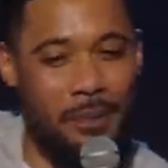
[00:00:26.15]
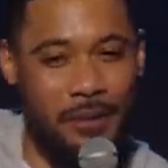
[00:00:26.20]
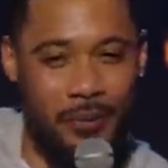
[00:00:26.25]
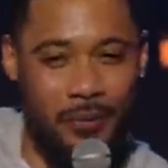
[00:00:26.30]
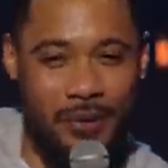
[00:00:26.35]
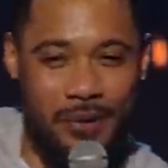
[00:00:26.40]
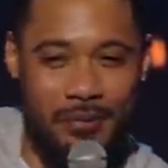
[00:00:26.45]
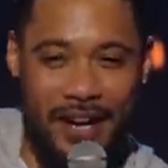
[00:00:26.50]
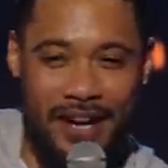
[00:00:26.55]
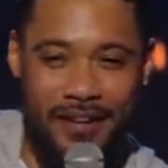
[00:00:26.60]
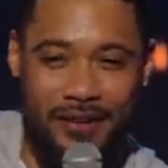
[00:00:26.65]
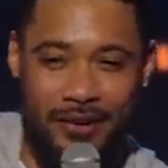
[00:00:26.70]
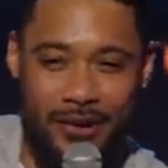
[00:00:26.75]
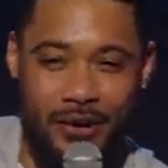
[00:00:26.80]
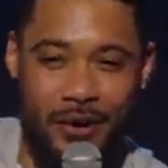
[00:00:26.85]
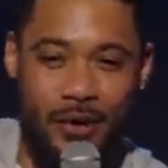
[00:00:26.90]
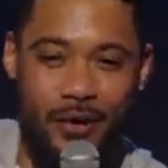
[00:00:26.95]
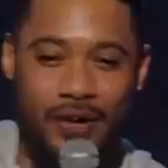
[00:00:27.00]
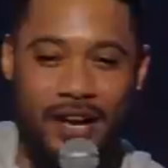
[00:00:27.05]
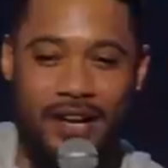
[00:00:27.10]
her, we made her an
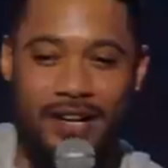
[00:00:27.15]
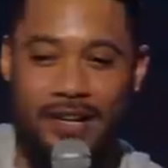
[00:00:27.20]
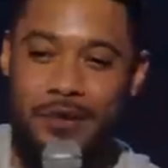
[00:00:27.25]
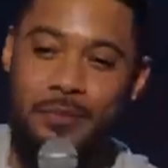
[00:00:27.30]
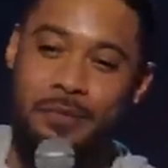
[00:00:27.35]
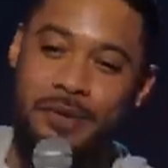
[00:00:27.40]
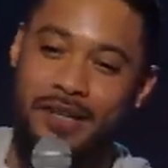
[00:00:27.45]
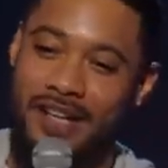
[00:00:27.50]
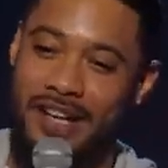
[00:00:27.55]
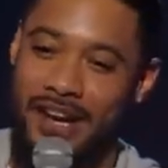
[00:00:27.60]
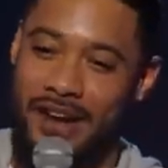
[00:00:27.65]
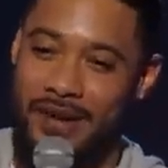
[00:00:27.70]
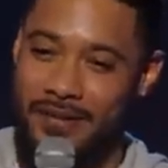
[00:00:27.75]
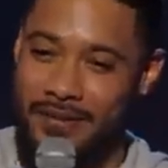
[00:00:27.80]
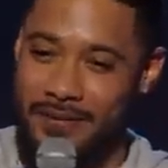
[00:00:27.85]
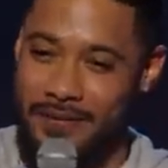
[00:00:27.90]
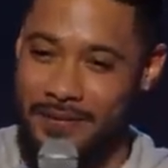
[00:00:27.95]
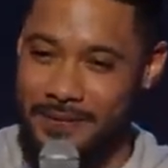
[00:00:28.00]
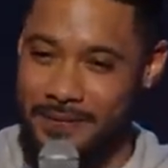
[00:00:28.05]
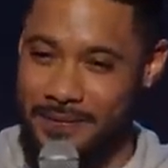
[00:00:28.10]
OkCupid account.
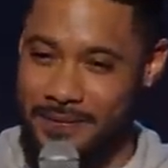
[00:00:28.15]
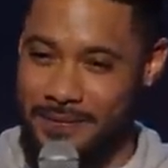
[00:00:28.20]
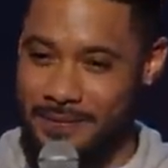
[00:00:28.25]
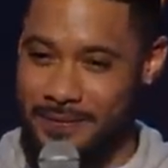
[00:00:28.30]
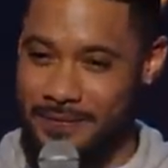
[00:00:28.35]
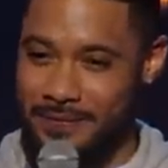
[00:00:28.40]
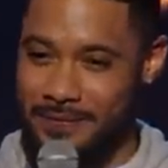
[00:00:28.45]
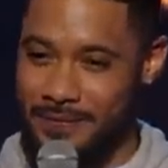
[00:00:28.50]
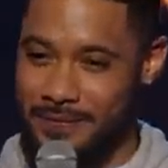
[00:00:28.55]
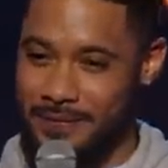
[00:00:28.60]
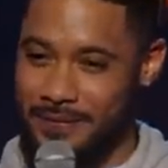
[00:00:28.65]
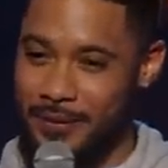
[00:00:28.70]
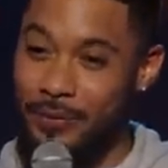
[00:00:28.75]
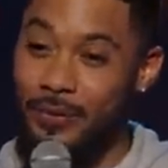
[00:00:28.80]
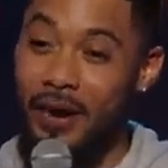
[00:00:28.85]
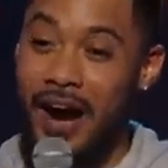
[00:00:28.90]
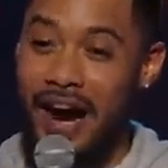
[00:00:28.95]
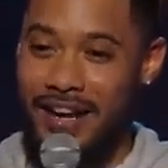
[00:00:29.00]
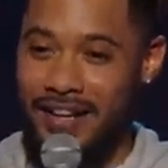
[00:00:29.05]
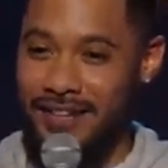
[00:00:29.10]

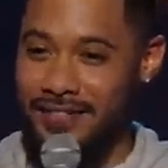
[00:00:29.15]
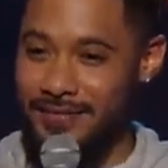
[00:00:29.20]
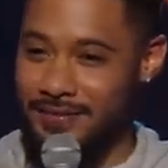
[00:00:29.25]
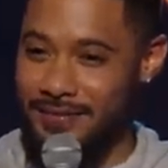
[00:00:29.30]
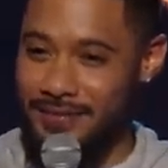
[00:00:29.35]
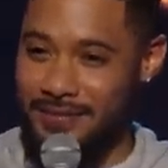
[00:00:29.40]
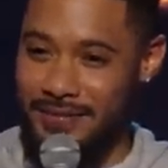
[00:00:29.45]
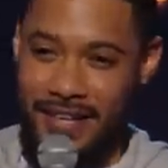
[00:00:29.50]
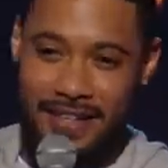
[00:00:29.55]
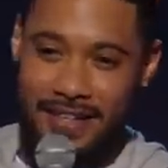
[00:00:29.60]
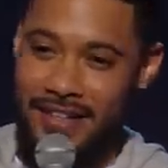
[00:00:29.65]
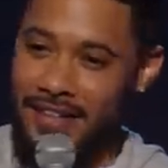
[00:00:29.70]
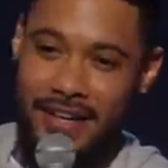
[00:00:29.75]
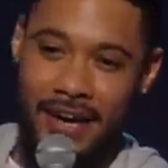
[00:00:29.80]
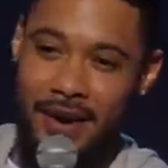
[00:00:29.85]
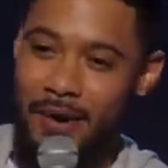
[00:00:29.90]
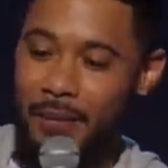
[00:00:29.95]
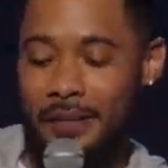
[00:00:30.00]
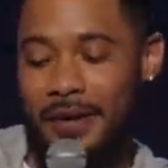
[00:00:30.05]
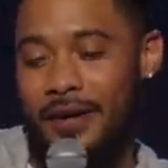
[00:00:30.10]
Right. It didn't
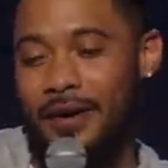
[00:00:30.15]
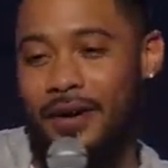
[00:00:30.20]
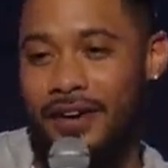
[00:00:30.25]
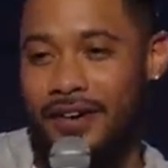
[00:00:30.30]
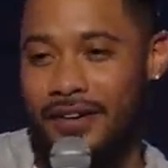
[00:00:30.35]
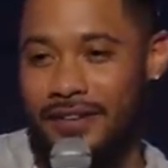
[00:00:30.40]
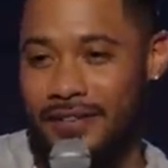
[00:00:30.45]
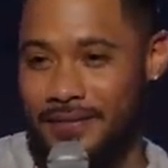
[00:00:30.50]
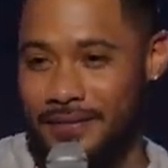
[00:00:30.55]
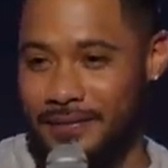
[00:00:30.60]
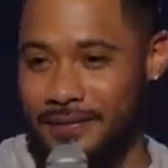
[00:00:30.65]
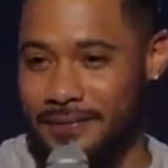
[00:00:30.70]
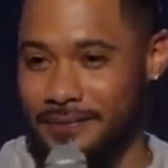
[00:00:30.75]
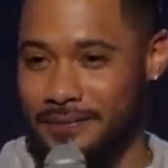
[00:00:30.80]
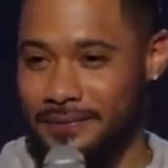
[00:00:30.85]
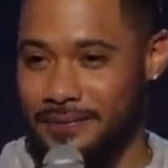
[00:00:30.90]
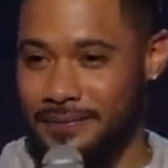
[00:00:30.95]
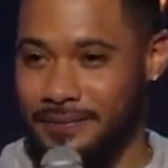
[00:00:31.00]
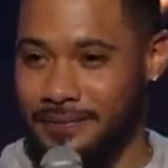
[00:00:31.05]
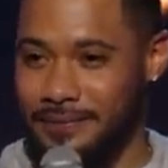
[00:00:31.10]
help at all.
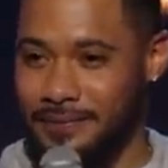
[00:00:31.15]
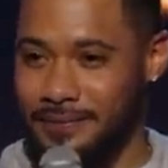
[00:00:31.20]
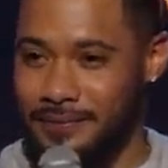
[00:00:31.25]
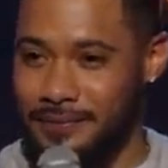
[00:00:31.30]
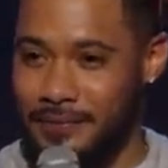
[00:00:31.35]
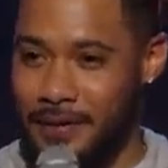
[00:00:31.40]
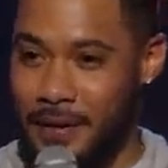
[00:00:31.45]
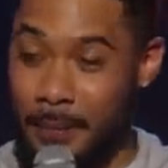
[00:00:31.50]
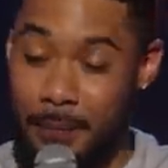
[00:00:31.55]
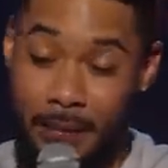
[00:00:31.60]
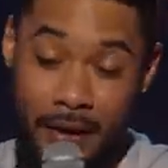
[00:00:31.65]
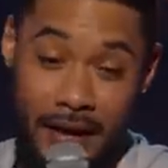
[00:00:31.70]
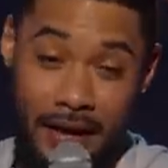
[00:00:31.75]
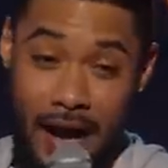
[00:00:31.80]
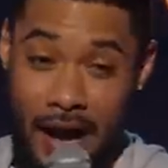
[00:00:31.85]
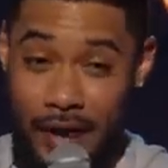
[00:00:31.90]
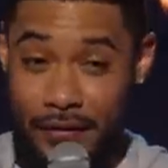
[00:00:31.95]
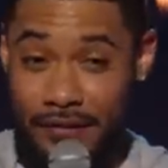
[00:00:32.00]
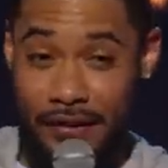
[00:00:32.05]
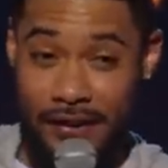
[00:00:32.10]
But
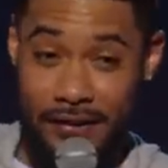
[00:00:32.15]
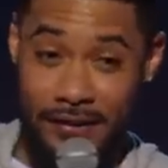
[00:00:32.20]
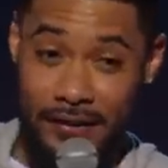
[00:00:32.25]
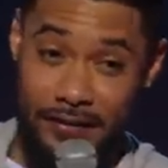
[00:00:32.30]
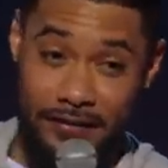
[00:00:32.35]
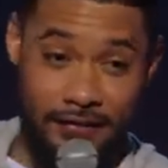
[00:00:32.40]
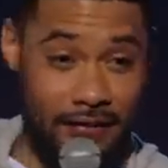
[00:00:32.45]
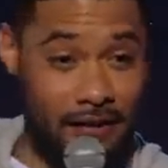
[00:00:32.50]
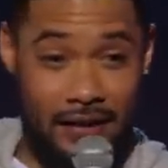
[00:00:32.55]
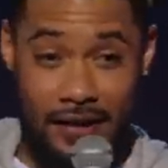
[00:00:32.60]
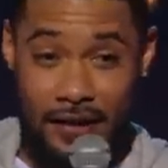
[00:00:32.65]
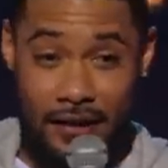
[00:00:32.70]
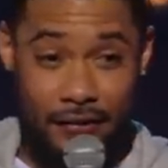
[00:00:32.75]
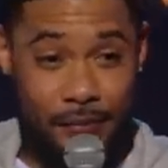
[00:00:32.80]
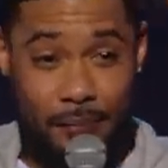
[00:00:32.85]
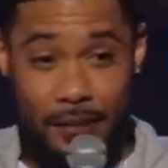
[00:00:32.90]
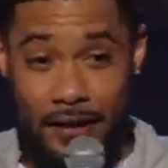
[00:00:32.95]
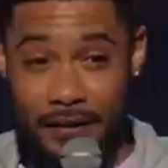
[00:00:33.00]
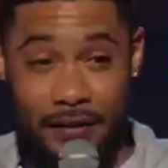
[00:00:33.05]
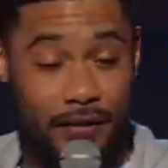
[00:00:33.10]
I'll say this. It has
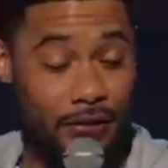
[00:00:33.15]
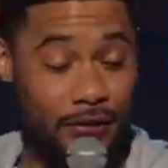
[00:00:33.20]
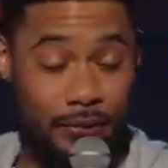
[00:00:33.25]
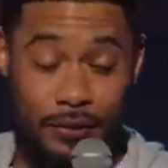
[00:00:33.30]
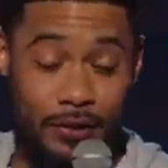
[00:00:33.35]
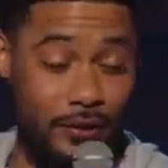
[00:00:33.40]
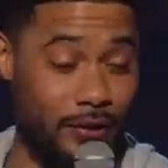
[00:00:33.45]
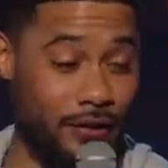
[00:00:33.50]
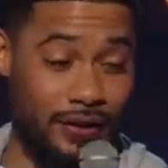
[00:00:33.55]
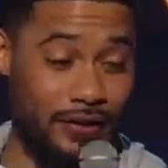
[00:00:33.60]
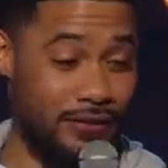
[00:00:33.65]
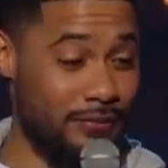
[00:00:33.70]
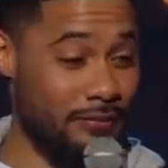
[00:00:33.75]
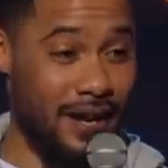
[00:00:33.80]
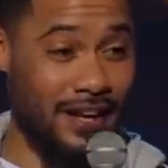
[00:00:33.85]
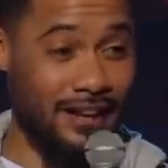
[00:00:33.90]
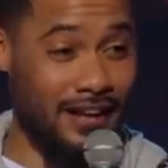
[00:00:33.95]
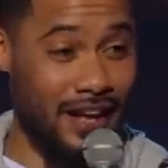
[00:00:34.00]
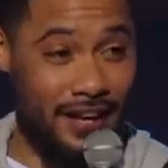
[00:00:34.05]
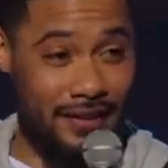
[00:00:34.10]
been the thrill of my
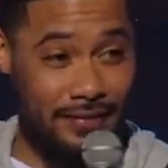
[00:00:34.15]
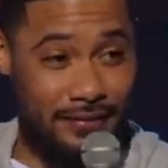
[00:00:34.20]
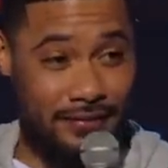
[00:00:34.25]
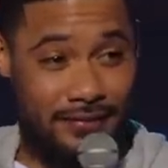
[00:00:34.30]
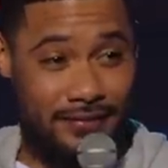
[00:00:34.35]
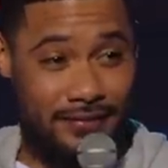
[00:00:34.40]
life.